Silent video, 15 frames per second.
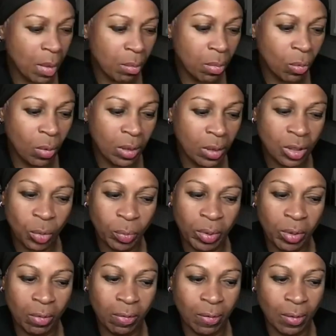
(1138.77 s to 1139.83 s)
but what's so
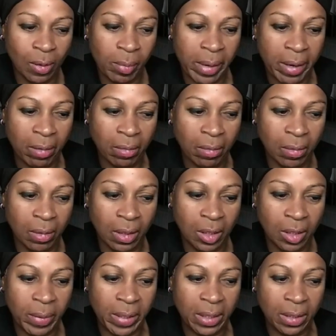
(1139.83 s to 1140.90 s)
beautiful about this
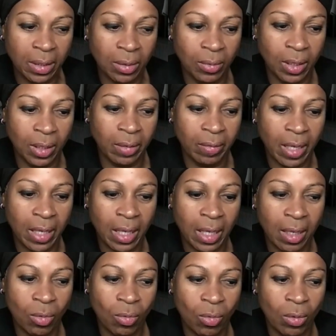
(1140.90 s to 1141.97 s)
space that we're in right
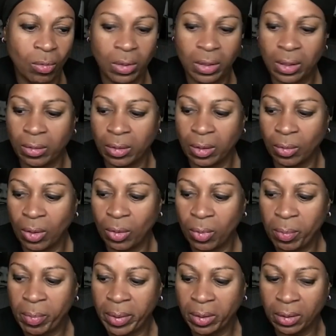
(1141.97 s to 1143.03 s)
now, what we're doing and what
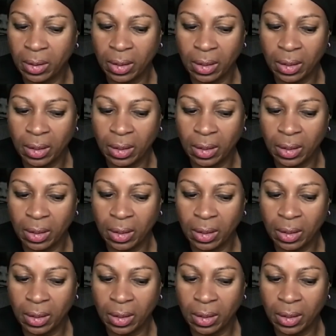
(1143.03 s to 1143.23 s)
we're building,